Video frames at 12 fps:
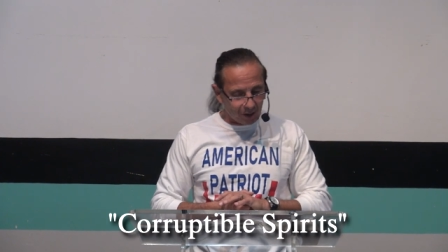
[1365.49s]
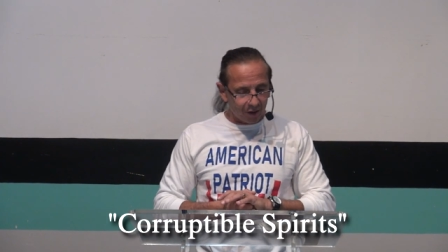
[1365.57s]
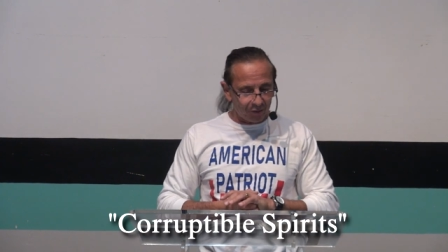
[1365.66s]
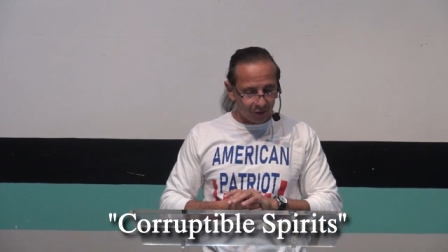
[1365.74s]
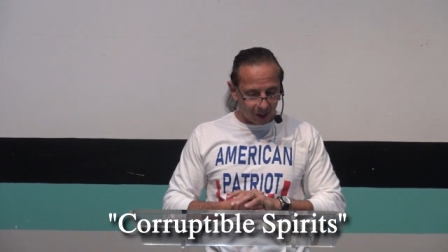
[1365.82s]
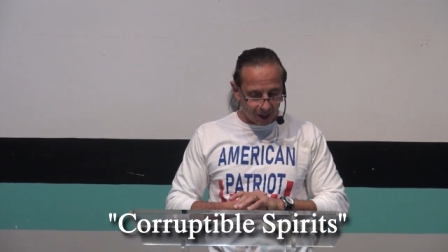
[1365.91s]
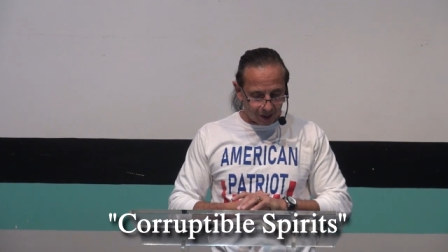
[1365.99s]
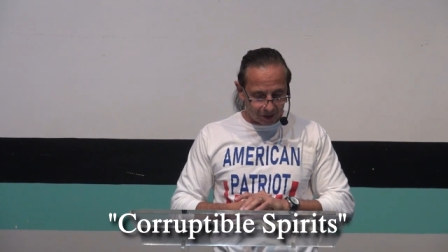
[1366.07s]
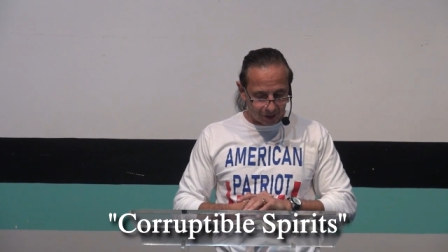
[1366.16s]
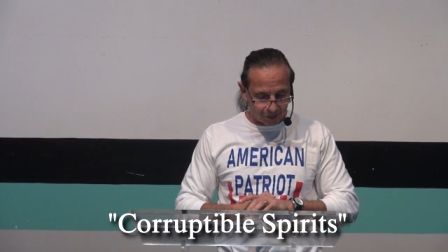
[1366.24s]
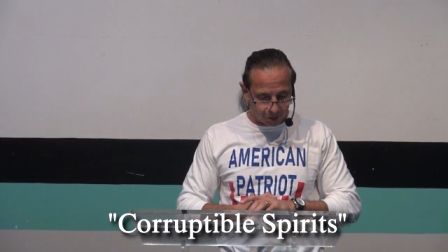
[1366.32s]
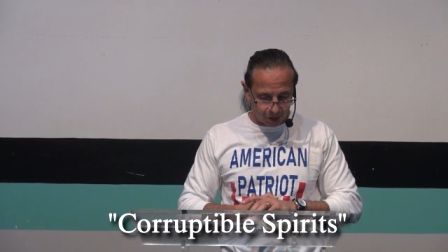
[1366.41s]
of
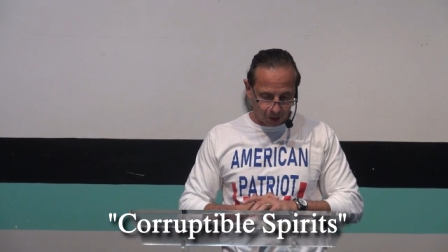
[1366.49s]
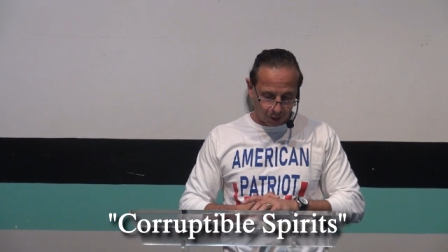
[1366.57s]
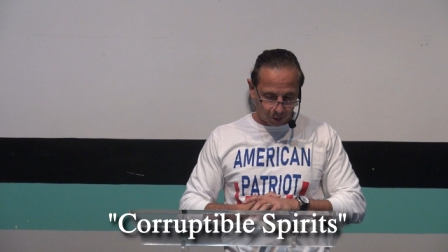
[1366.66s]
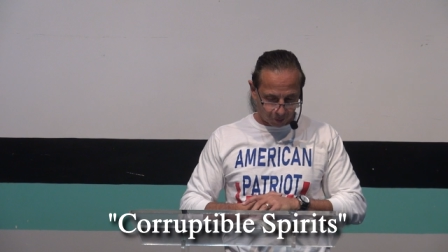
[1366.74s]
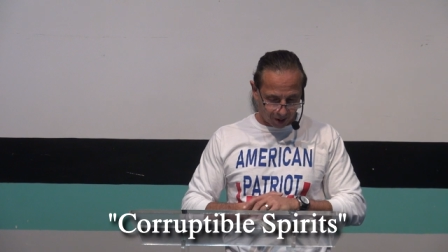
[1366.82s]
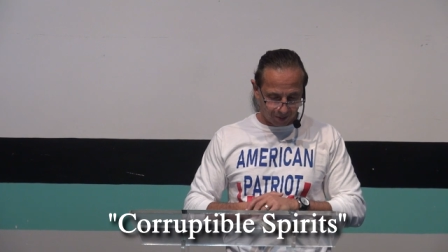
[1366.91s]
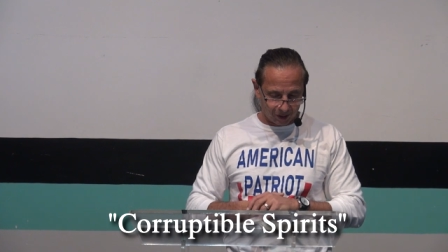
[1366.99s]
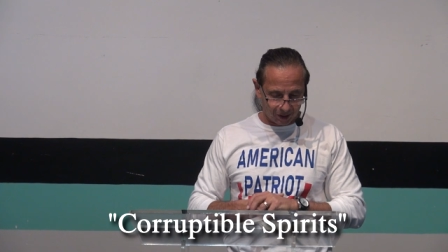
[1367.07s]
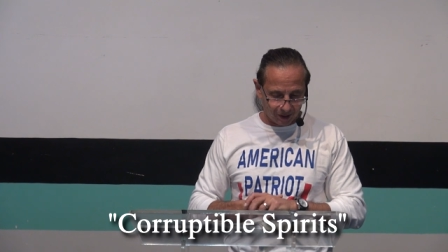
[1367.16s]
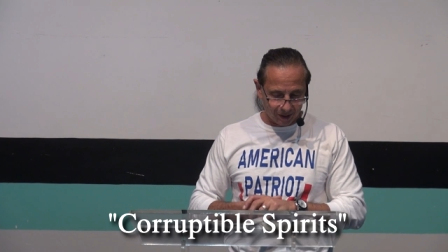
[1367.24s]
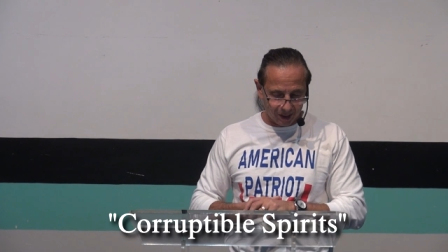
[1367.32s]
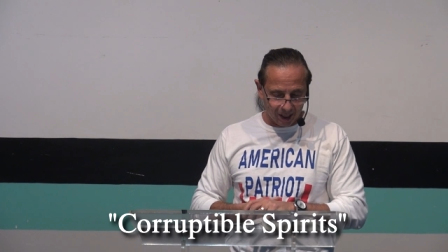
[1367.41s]
lust, which is
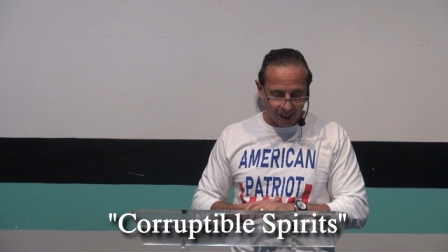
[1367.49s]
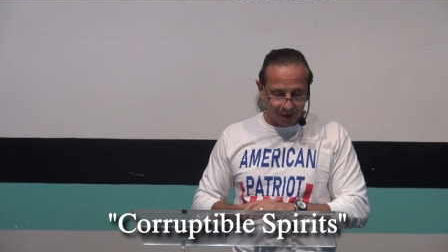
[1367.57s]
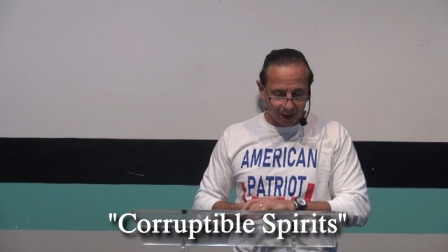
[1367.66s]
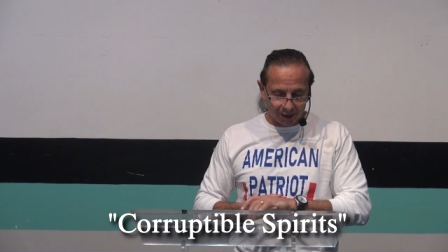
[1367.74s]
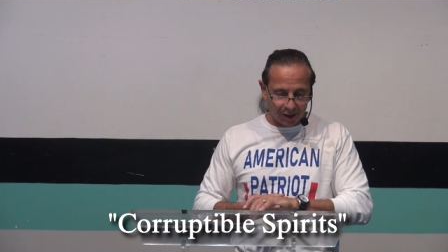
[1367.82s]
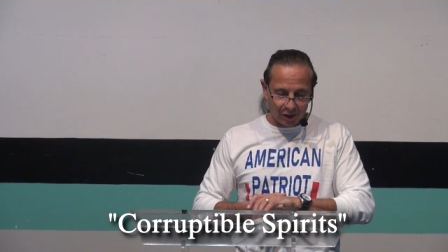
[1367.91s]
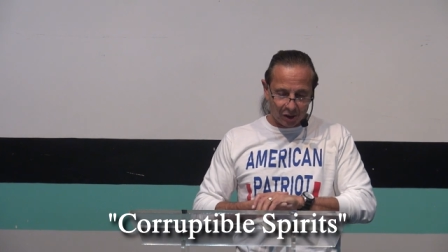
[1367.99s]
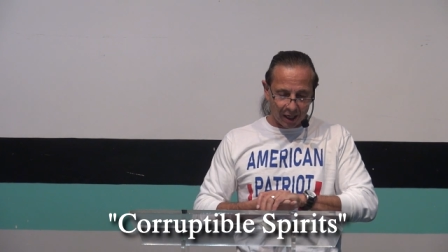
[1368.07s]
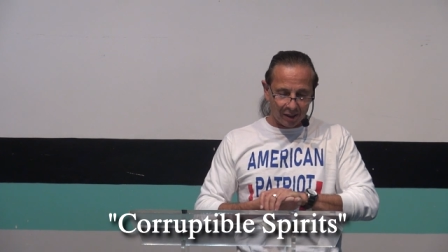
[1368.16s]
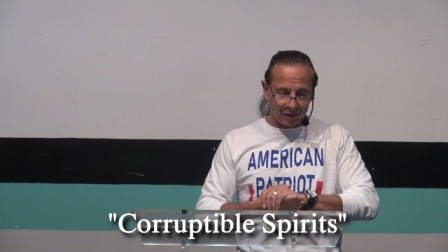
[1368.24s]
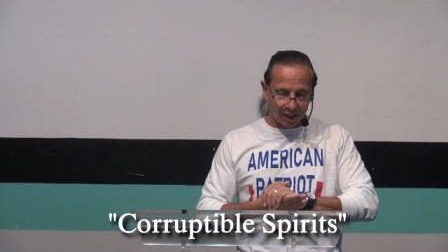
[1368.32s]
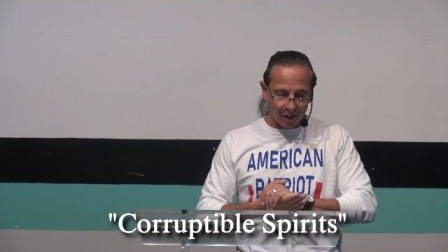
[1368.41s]
corruption, like the
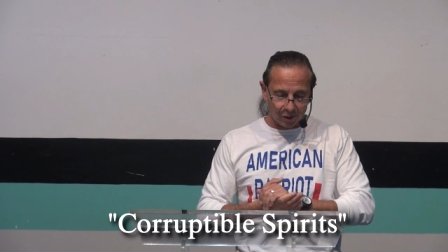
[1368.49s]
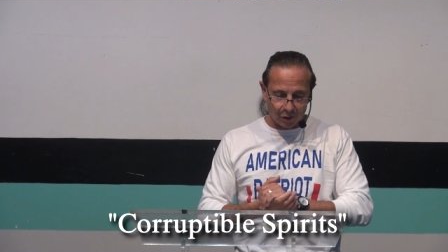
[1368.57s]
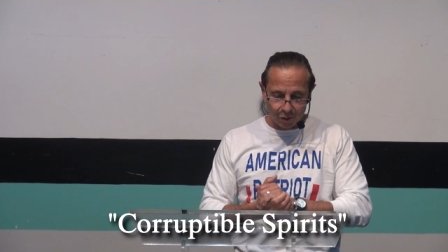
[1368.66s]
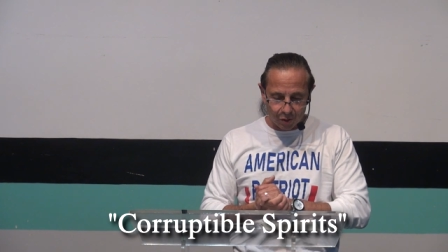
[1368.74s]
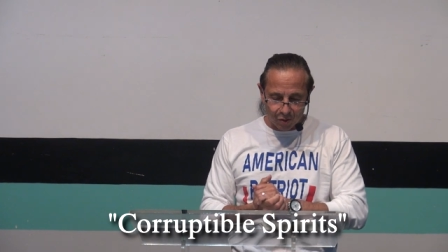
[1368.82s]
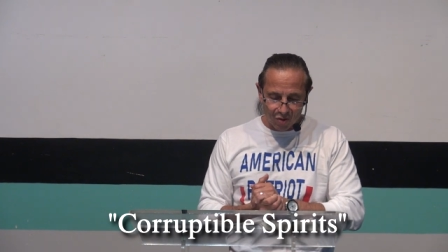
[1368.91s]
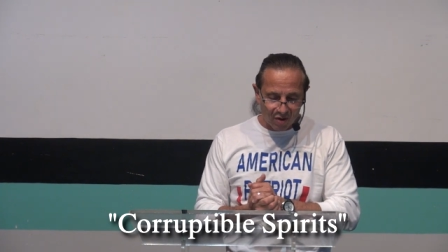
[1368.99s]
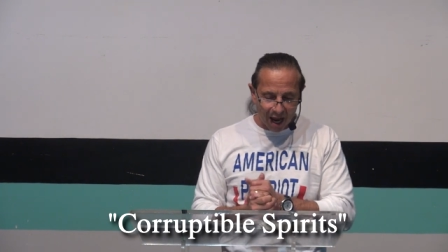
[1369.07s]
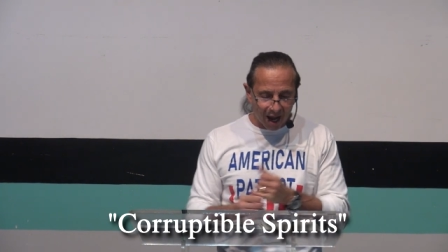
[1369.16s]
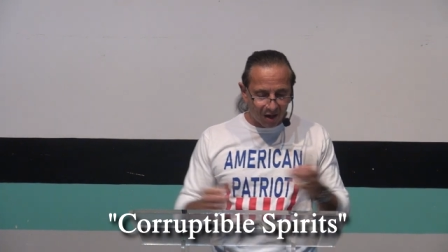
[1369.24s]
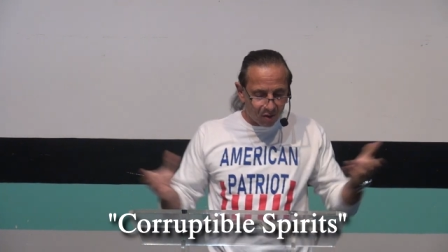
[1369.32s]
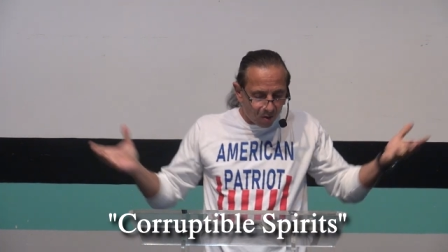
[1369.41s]
Gentiles who do
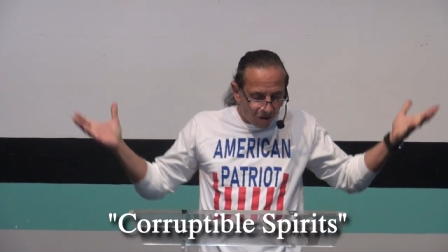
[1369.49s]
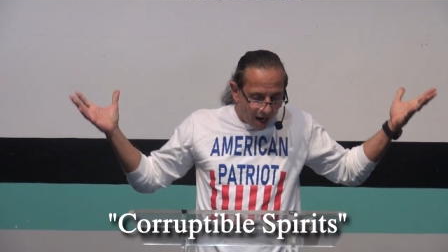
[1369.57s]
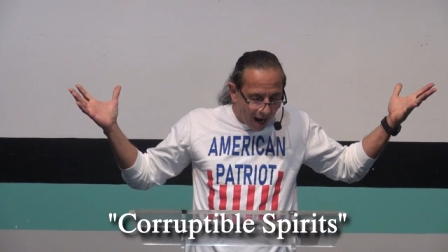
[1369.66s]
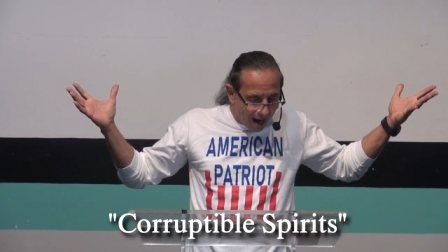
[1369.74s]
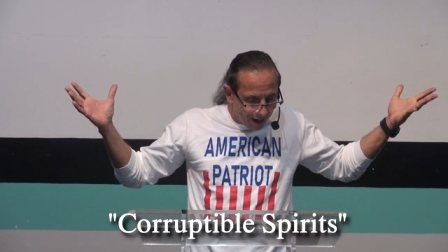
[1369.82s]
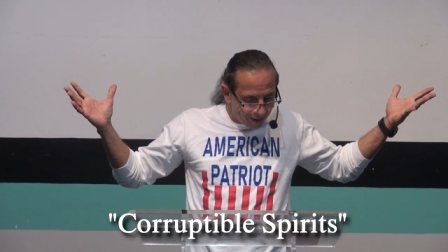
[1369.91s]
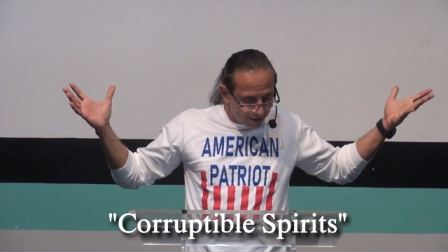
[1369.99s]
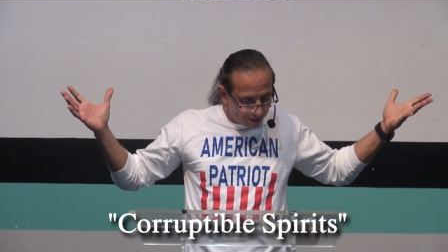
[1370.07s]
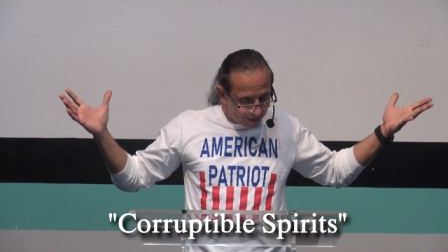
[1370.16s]
not know God